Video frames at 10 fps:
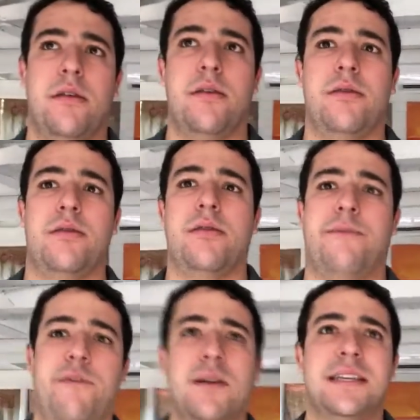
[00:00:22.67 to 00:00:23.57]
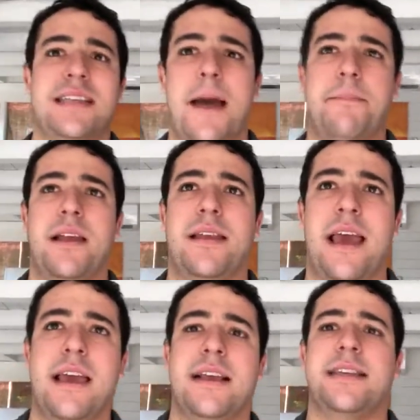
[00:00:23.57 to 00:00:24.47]
the first step to
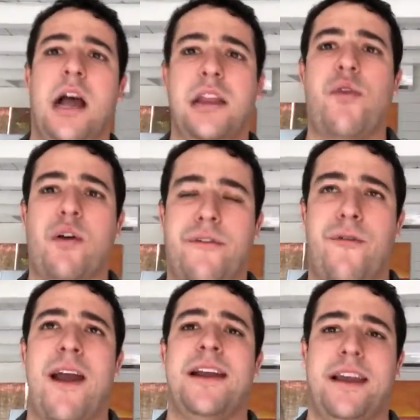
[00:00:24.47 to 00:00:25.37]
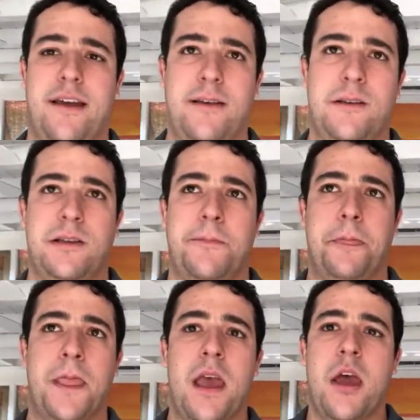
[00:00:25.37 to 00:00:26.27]
take is not to look for ideas,
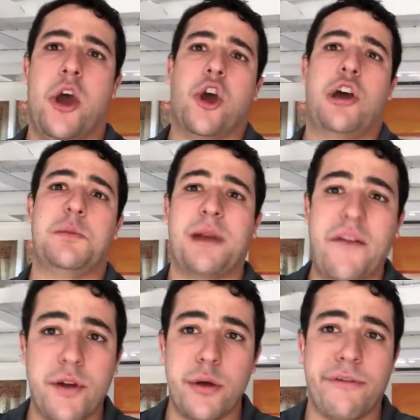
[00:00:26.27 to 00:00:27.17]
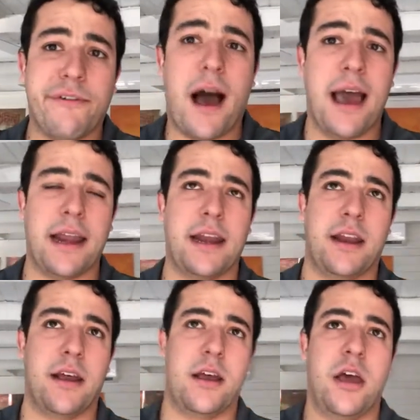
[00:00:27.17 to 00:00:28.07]
because whatever you
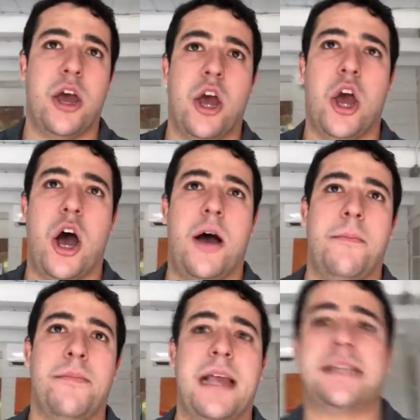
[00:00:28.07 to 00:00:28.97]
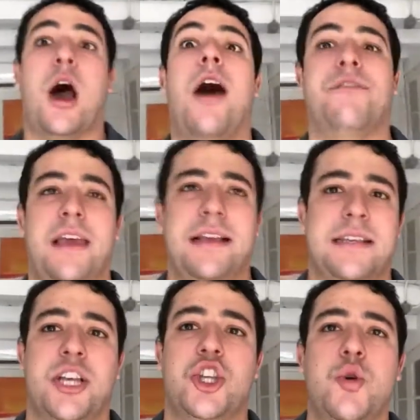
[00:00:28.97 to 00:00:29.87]
find, it's obvious
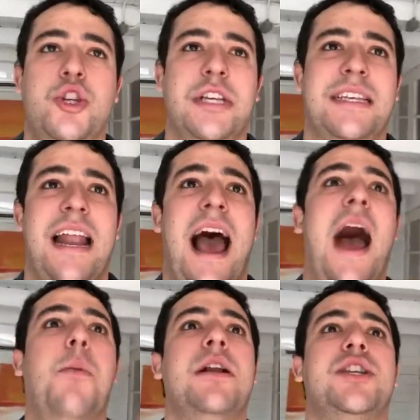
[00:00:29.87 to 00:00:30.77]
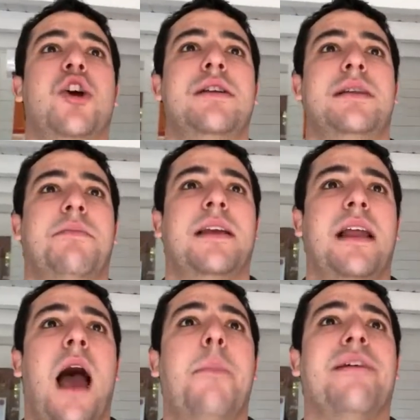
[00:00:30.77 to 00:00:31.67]
because you just said, I want to start
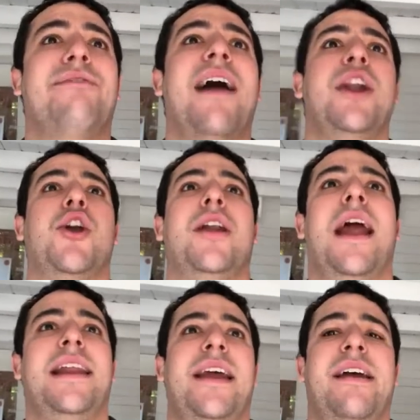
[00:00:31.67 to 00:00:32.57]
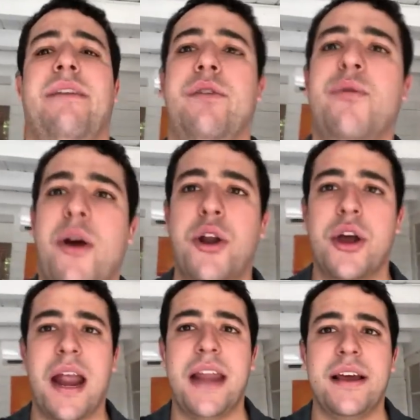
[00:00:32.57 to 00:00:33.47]
something, I want to find a good idea. And if you found a
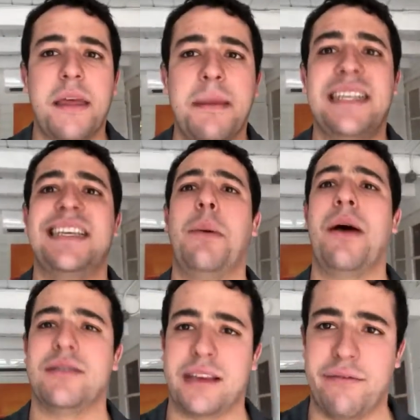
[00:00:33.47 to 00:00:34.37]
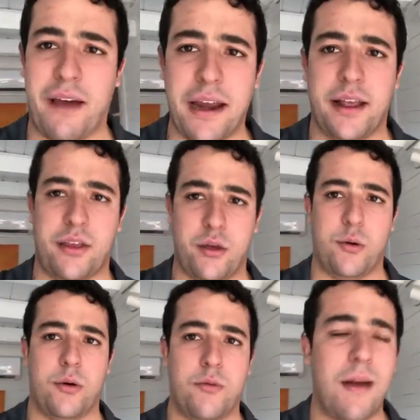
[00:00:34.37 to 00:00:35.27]
good idea, that means someone else can find it
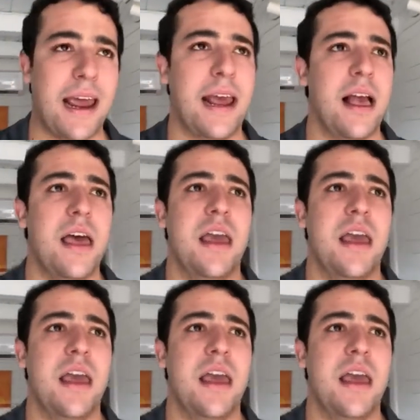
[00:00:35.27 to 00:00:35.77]
too, right?